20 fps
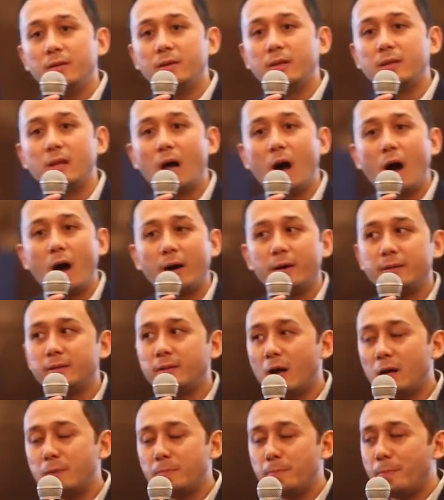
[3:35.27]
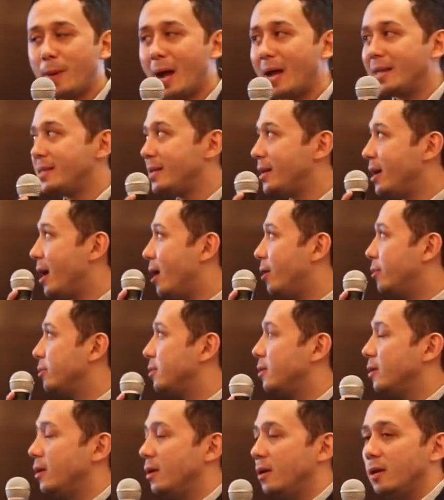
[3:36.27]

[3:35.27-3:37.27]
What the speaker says: that are not panning out,